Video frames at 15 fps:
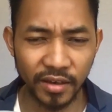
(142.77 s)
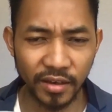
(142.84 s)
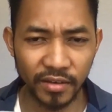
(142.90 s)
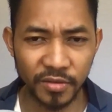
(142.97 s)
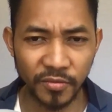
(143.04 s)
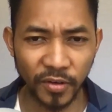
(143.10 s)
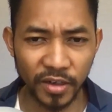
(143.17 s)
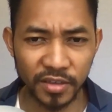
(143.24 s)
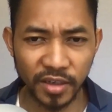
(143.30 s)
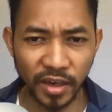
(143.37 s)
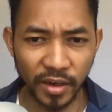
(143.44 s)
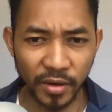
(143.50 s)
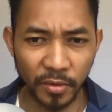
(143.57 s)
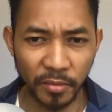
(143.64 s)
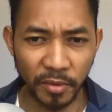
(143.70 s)
as far as I
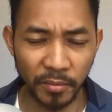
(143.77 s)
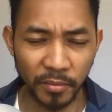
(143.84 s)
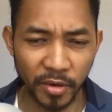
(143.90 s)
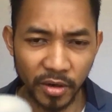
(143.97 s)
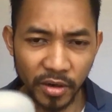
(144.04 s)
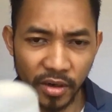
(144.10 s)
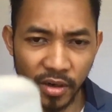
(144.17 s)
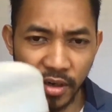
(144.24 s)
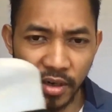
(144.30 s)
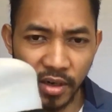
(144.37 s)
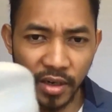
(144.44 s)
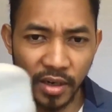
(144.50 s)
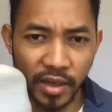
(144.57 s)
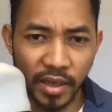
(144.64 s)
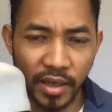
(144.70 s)
can remember.
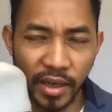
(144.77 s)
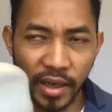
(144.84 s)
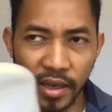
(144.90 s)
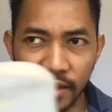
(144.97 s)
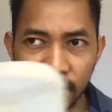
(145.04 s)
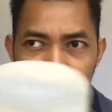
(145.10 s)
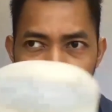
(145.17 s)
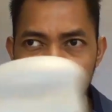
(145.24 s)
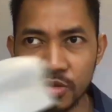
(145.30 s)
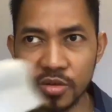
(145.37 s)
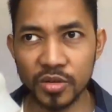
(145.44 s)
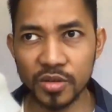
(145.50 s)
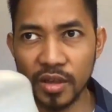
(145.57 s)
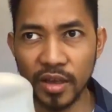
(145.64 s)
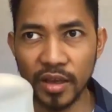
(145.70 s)
And it's
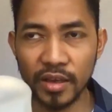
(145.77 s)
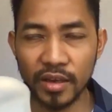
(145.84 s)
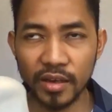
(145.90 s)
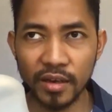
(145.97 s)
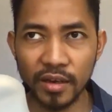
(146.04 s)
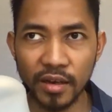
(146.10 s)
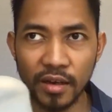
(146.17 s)
just like